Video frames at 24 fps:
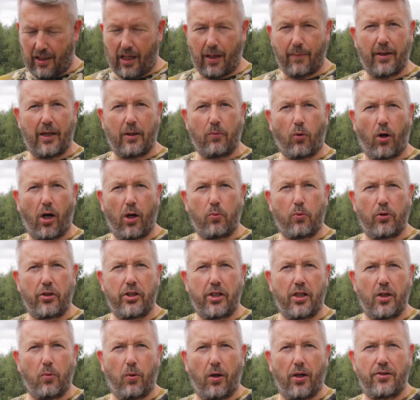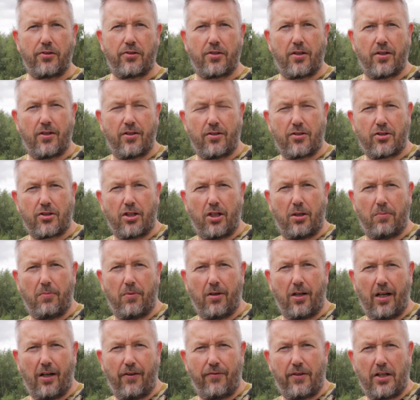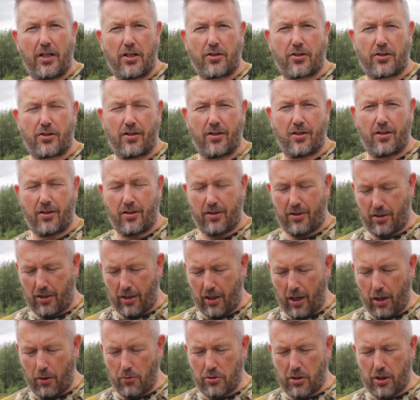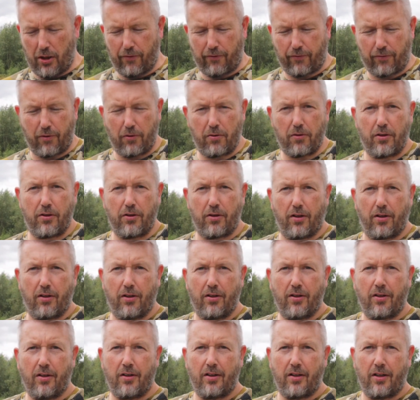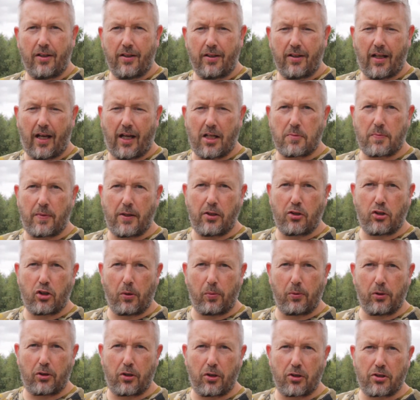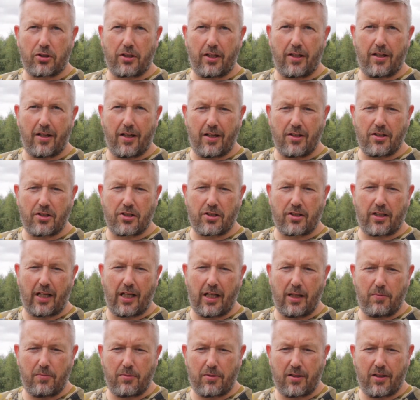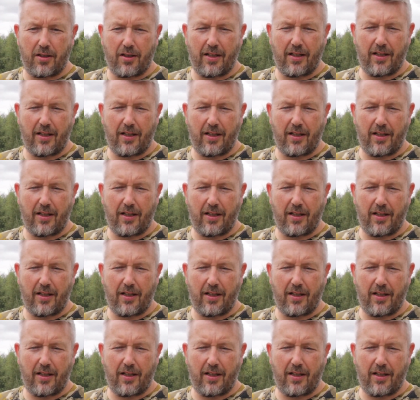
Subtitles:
I mean, why wouldn't you want some of this OG fruit and nut that has been double dusted and steamed.